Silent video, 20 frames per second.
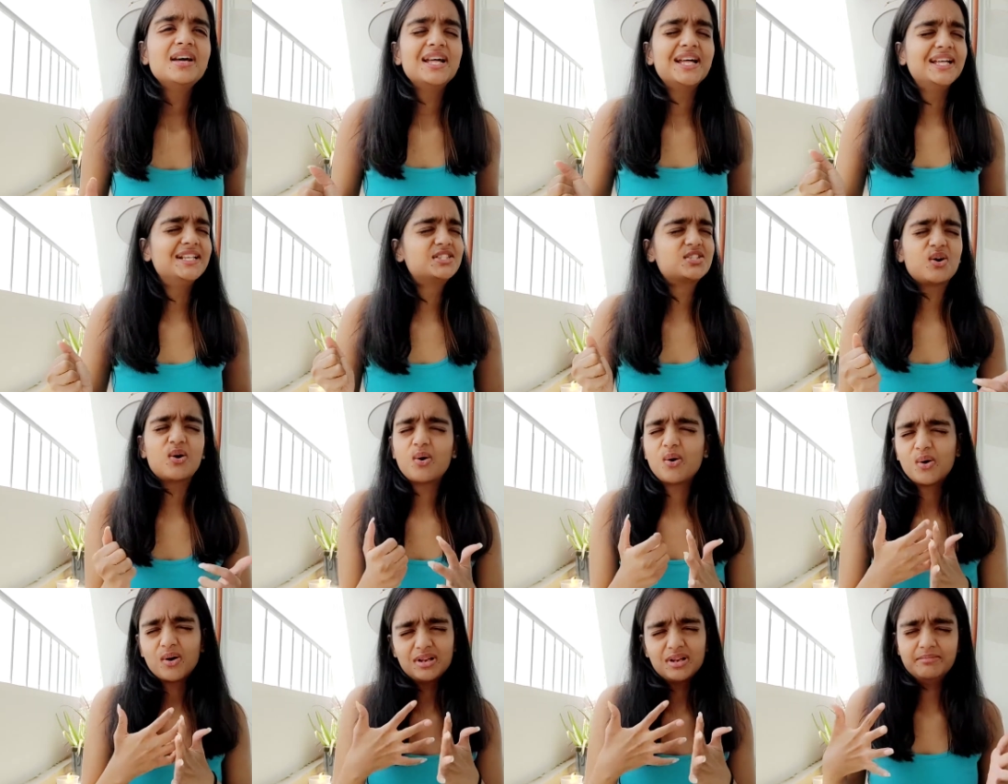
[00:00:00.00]
It's
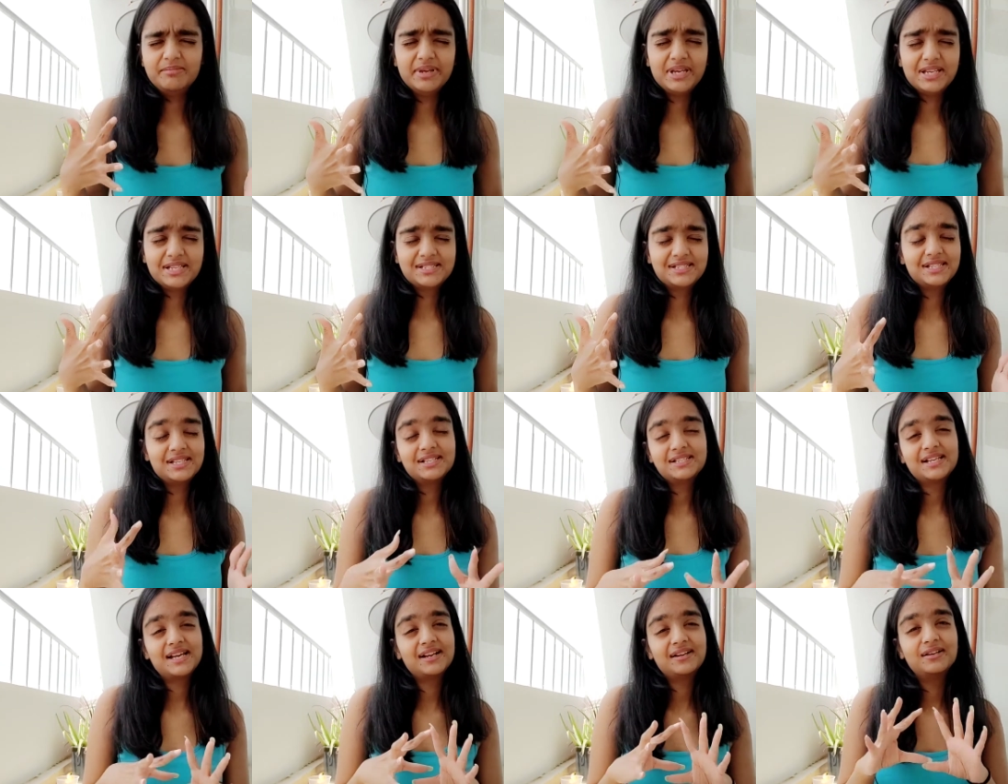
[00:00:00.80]
all
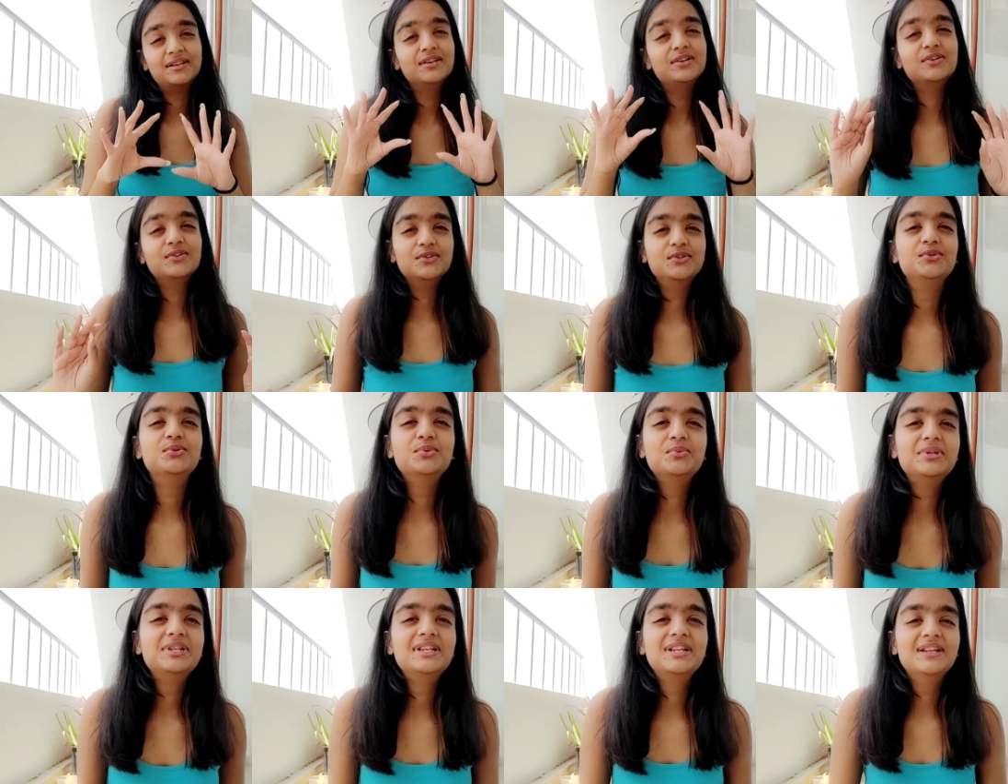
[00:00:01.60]
basics and you
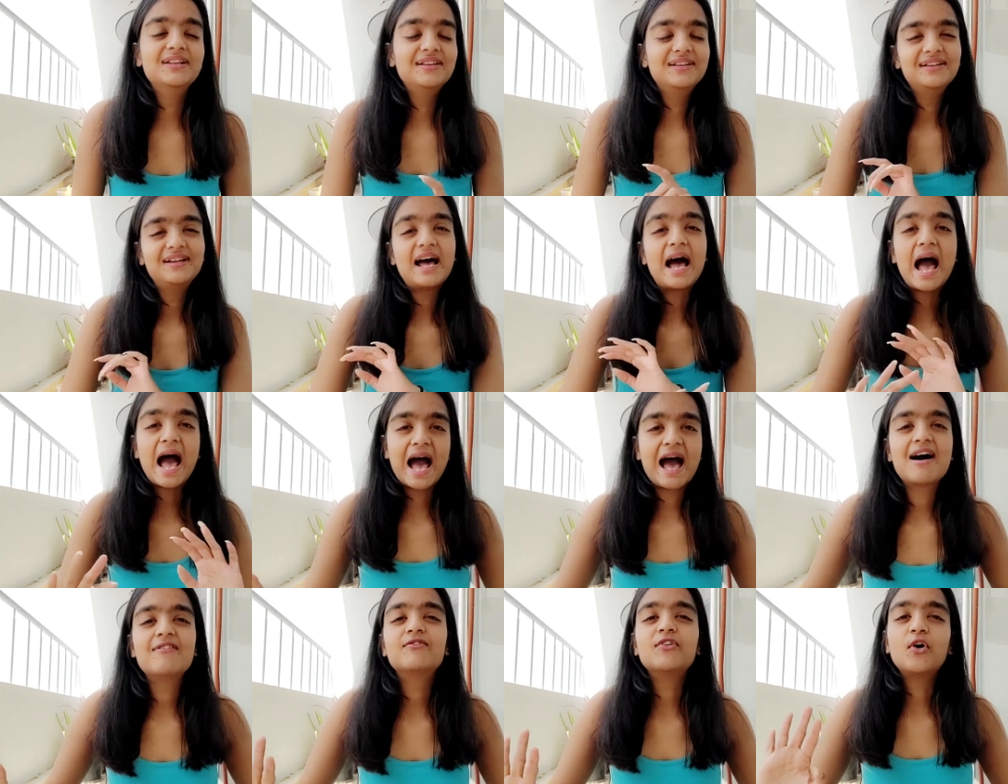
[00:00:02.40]
will
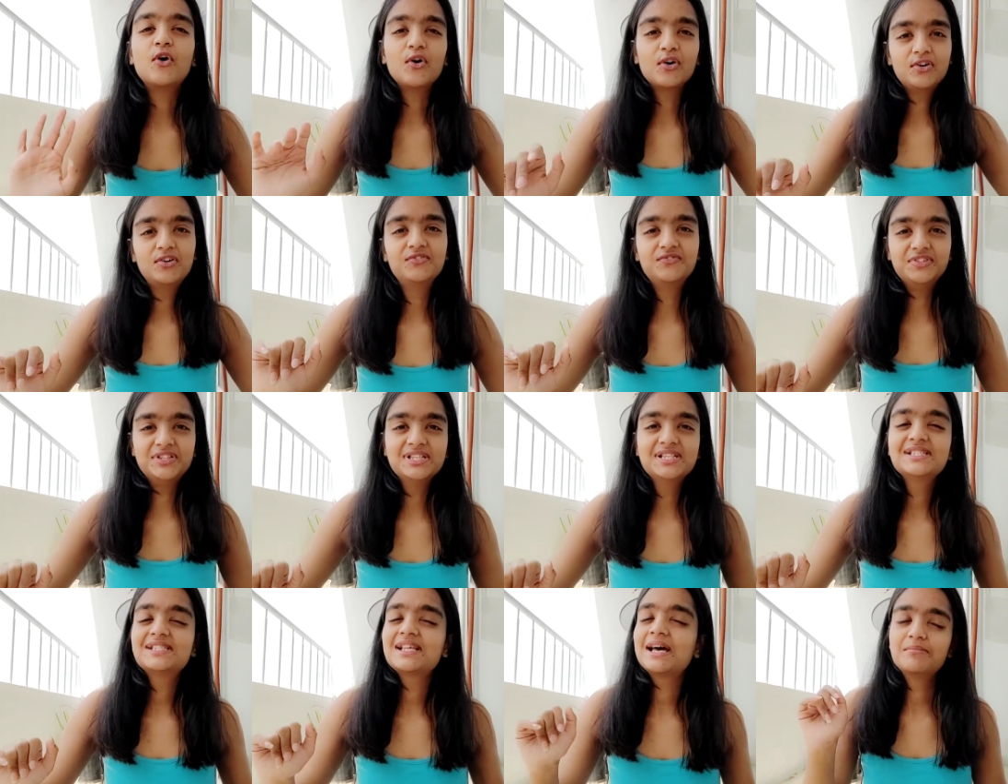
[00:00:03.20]
have all of
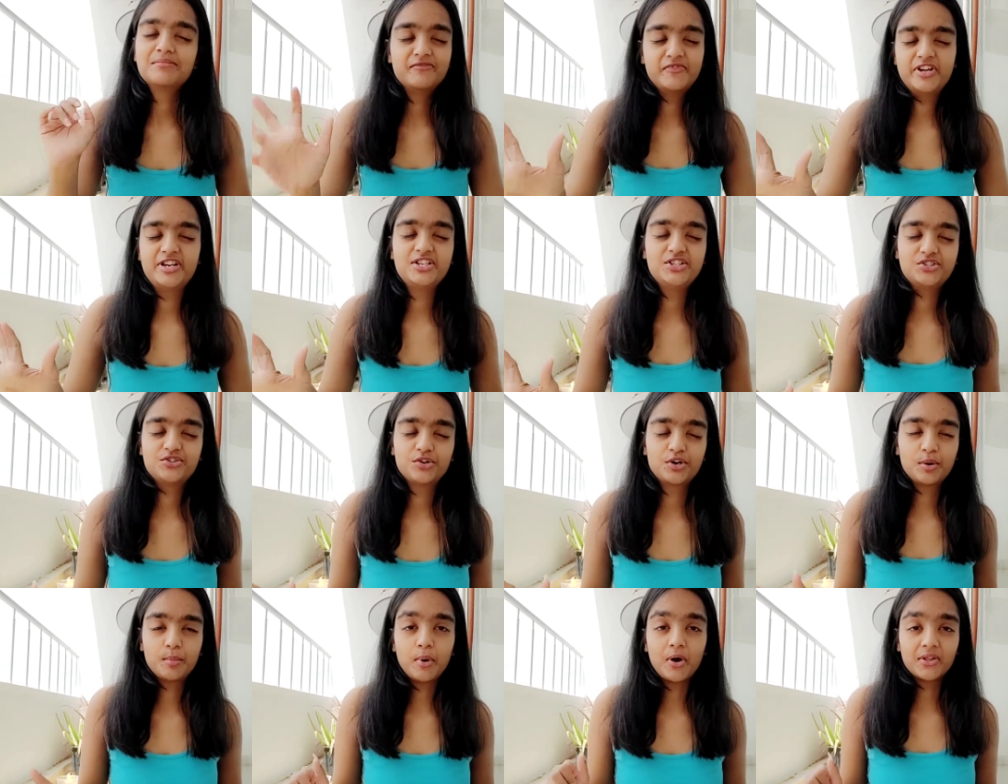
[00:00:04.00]
this. I'm very
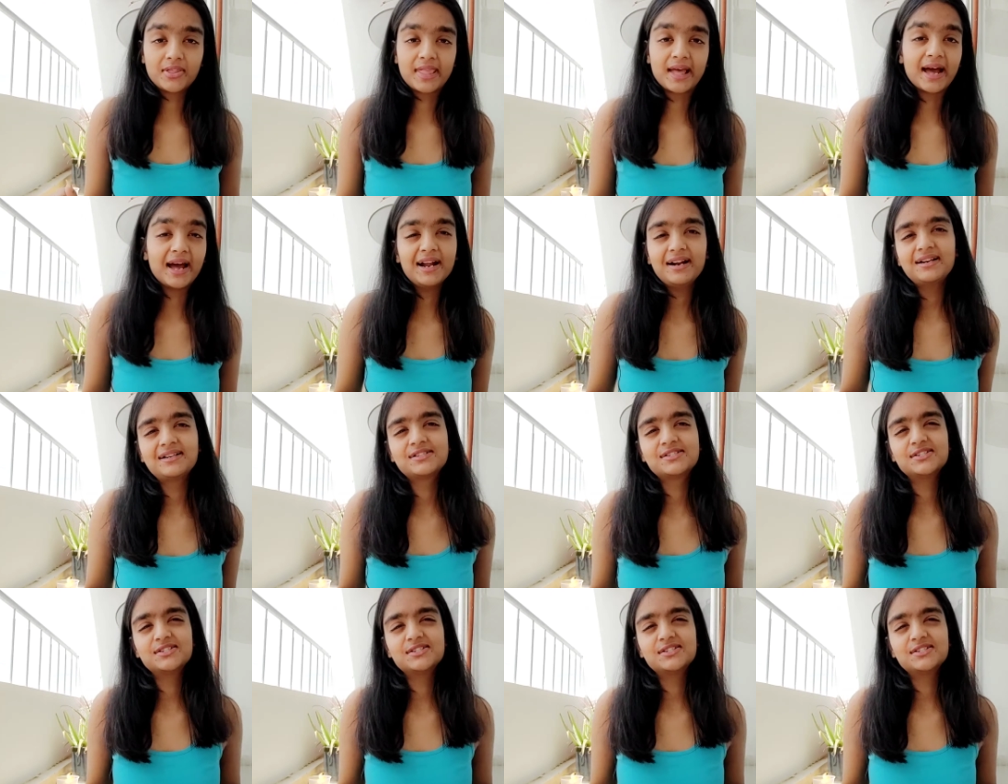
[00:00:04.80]
sure about that.